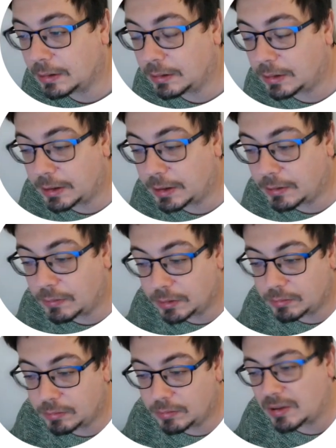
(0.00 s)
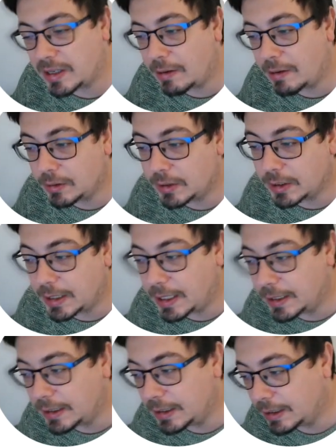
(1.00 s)
I don't want, okay, I will just
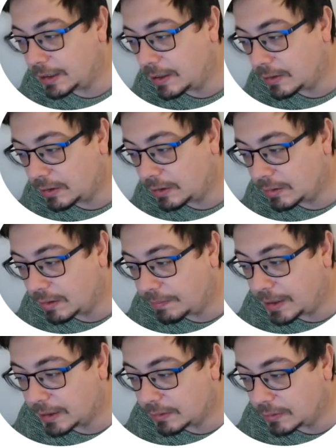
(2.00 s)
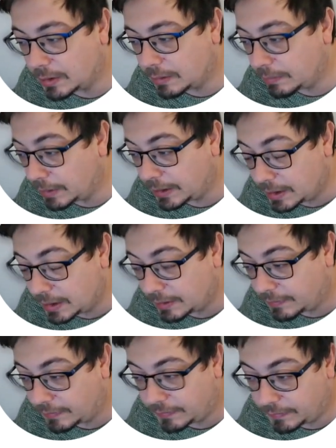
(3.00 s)
add a buzzword, but it's a
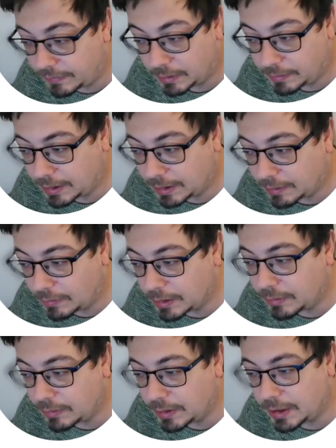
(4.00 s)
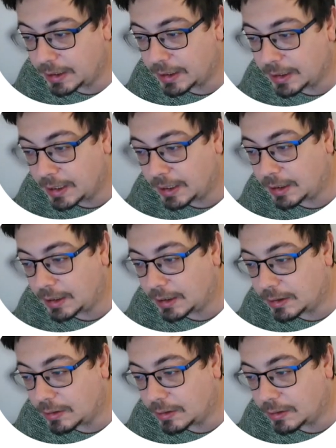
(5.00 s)
fundamental word, which is this